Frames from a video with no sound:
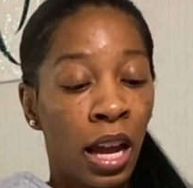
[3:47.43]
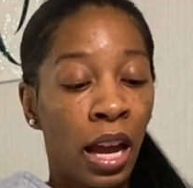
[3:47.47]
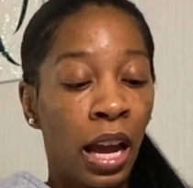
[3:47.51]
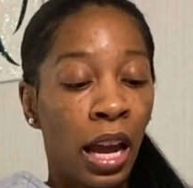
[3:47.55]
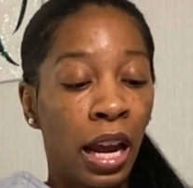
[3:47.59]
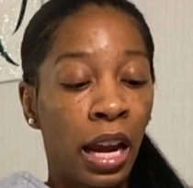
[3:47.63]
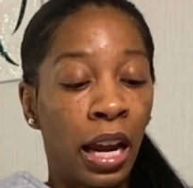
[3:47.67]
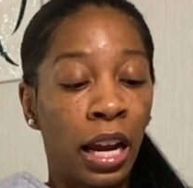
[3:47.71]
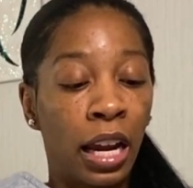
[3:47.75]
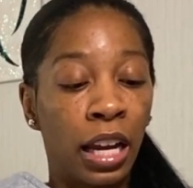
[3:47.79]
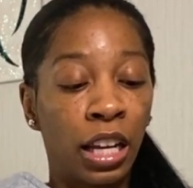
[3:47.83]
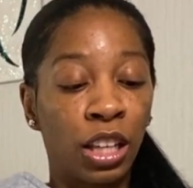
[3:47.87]

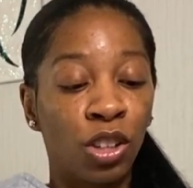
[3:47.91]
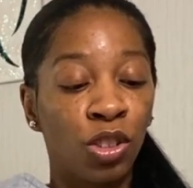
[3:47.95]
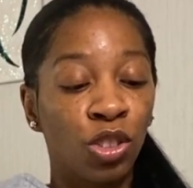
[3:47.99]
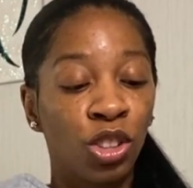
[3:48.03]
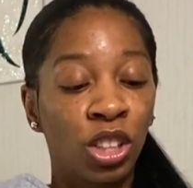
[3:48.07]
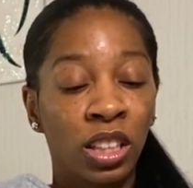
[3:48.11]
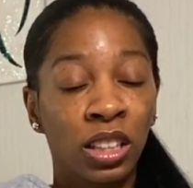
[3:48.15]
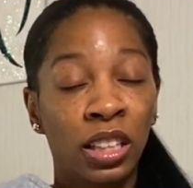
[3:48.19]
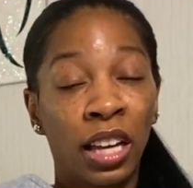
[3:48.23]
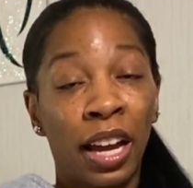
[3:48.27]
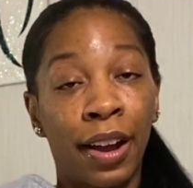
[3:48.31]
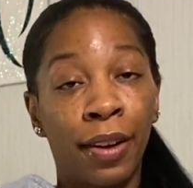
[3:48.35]
and you
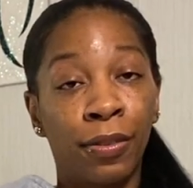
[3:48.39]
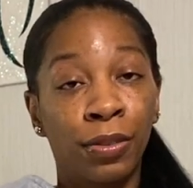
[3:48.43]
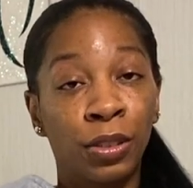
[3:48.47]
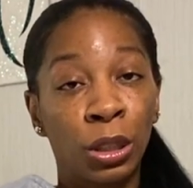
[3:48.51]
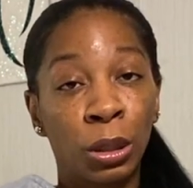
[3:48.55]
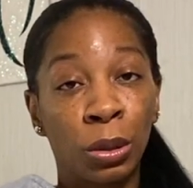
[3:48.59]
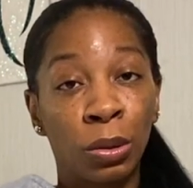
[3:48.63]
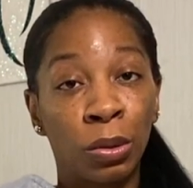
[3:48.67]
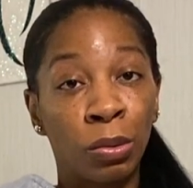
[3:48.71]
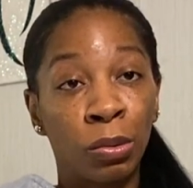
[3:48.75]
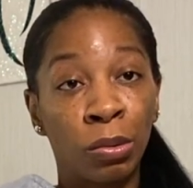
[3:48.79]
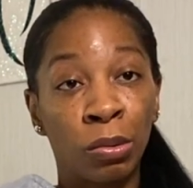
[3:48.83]
just have
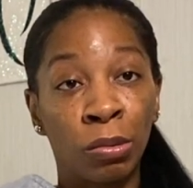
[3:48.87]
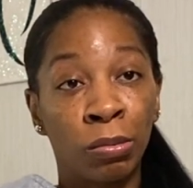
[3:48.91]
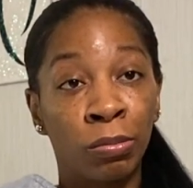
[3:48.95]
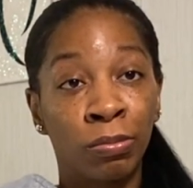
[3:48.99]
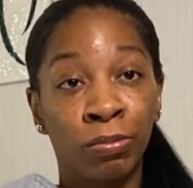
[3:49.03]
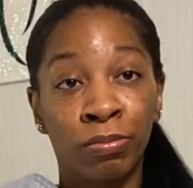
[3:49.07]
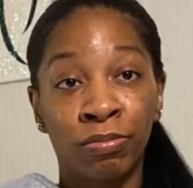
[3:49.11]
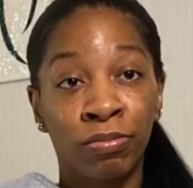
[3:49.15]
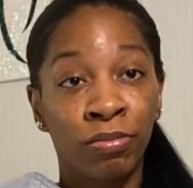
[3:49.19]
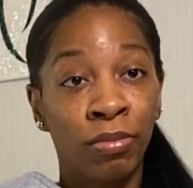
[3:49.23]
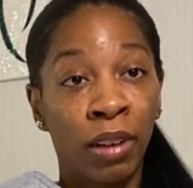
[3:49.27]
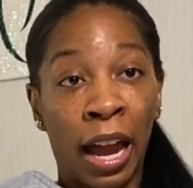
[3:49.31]
to
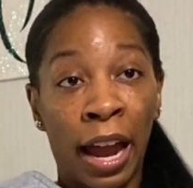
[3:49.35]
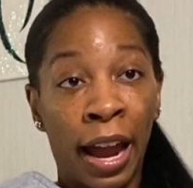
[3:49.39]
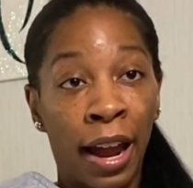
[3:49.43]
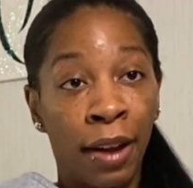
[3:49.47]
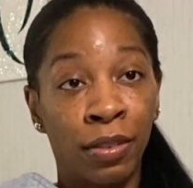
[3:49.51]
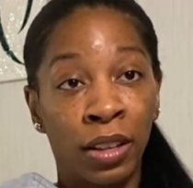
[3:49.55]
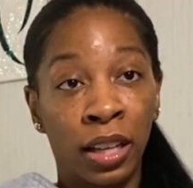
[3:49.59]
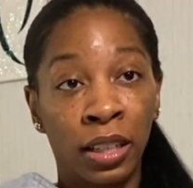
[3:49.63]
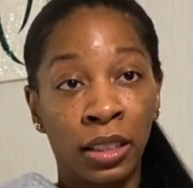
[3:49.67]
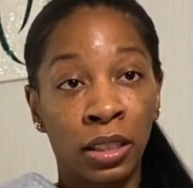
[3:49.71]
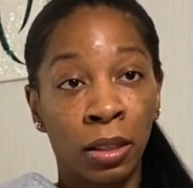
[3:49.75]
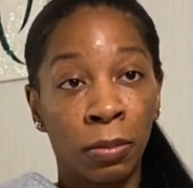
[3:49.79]
have
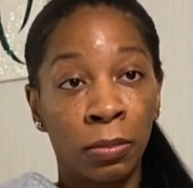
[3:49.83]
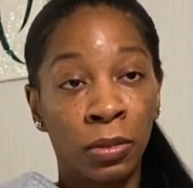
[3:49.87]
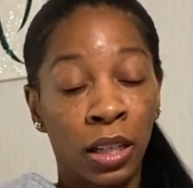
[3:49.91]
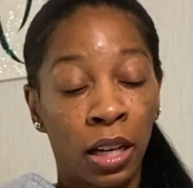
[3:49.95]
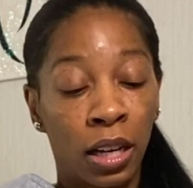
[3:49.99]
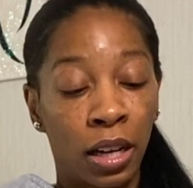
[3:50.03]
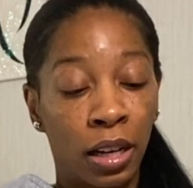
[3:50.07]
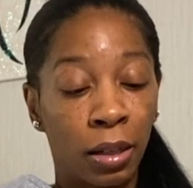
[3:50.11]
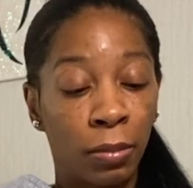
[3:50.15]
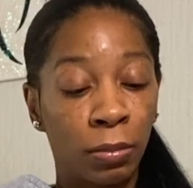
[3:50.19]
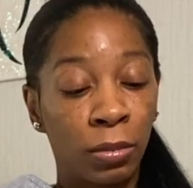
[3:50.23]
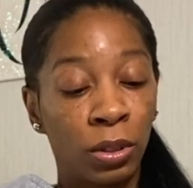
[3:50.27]
that
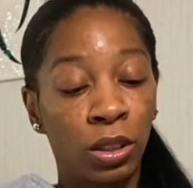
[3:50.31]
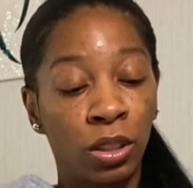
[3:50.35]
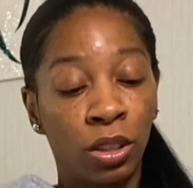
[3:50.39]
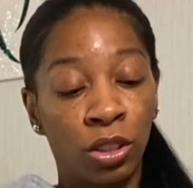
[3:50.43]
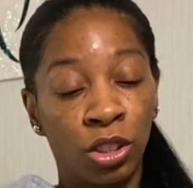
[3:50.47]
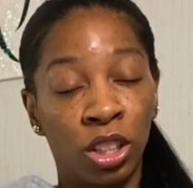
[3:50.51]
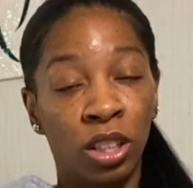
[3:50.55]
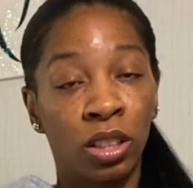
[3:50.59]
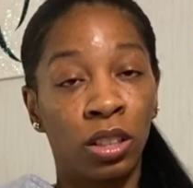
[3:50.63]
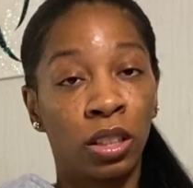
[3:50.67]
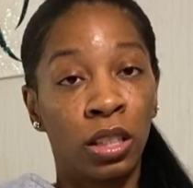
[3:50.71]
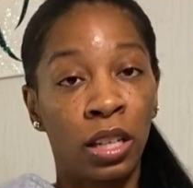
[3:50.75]
sometimes to
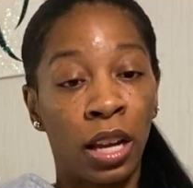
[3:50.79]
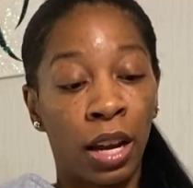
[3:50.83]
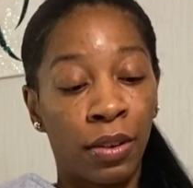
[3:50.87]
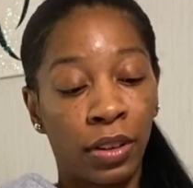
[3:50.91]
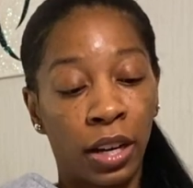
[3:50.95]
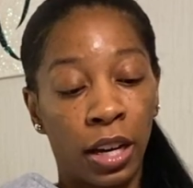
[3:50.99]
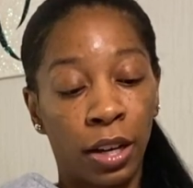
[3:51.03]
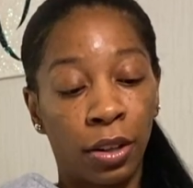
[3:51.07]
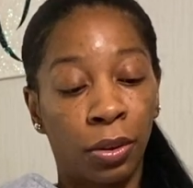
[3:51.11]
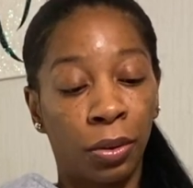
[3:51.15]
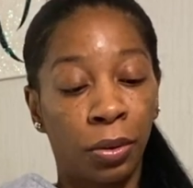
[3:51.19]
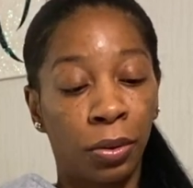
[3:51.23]
just
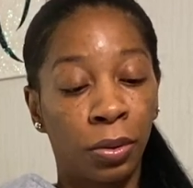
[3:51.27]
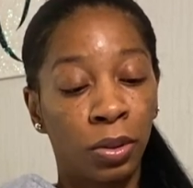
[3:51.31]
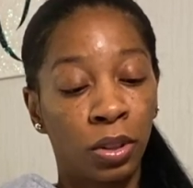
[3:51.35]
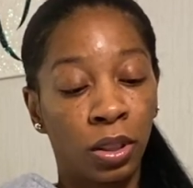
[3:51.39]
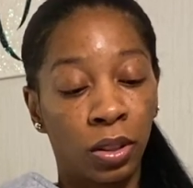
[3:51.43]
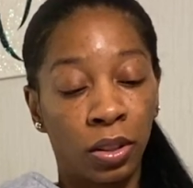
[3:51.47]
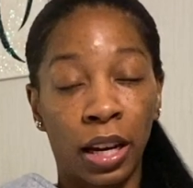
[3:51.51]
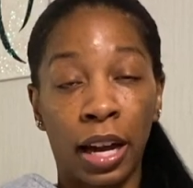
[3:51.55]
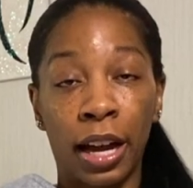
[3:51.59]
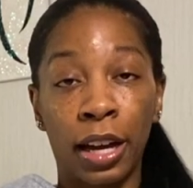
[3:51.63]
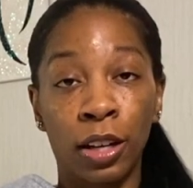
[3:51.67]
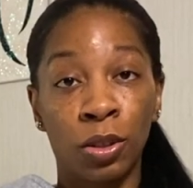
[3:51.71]
navigate through. So
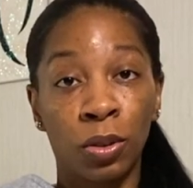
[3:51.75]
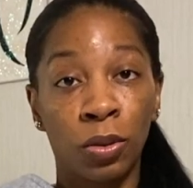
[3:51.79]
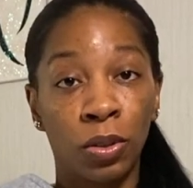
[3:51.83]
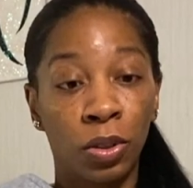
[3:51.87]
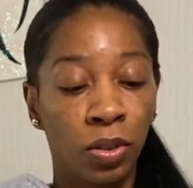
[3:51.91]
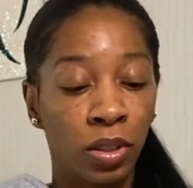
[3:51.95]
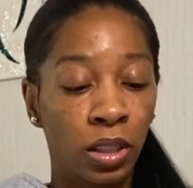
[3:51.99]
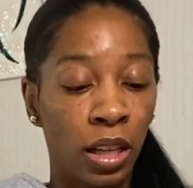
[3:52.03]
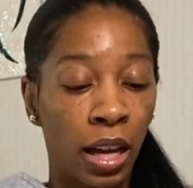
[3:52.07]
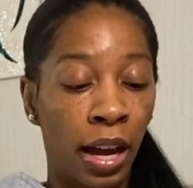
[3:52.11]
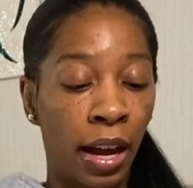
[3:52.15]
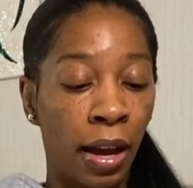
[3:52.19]
yeah, I do
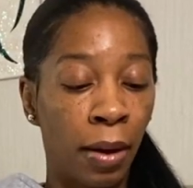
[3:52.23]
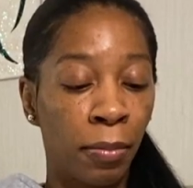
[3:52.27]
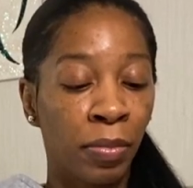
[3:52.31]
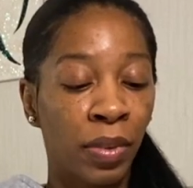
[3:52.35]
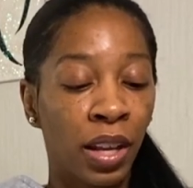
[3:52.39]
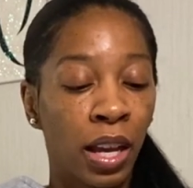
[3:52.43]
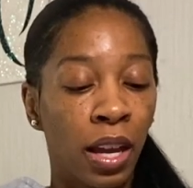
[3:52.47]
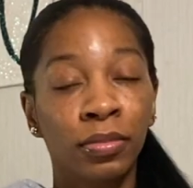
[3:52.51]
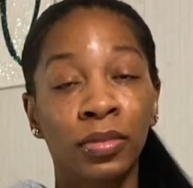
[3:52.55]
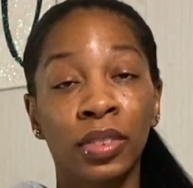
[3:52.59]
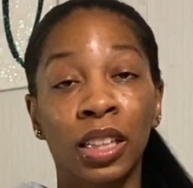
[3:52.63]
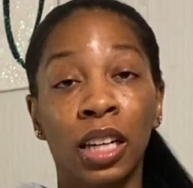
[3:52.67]
use that.
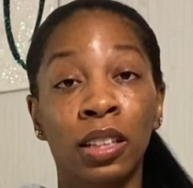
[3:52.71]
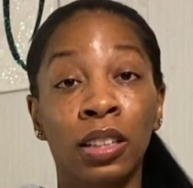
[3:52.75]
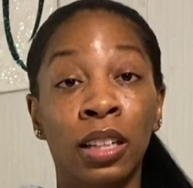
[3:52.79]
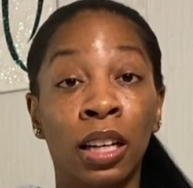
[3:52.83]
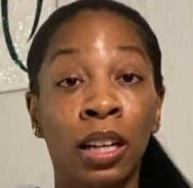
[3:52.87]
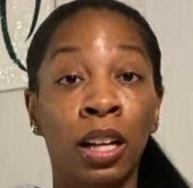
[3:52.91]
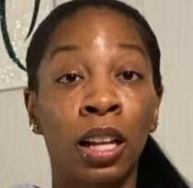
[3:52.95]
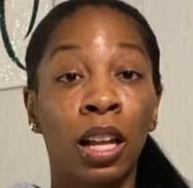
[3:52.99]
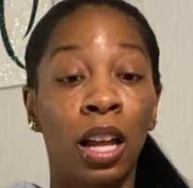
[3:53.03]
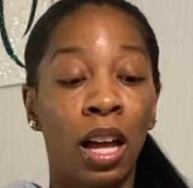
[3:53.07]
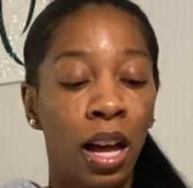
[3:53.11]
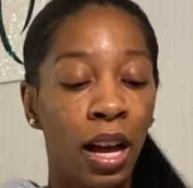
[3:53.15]
The
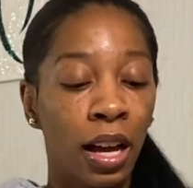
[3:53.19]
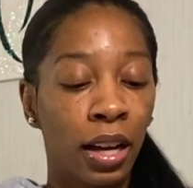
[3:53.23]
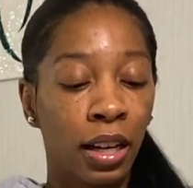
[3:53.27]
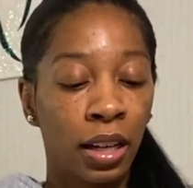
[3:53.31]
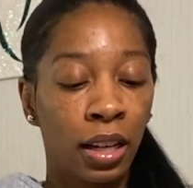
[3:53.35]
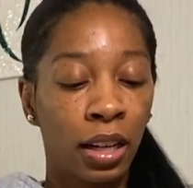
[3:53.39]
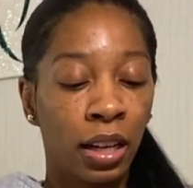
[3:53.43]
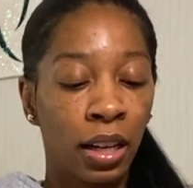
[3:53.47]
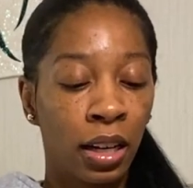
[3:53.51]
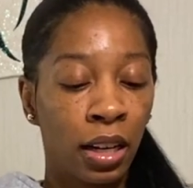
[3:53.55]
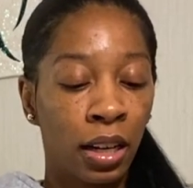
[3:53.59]
clock,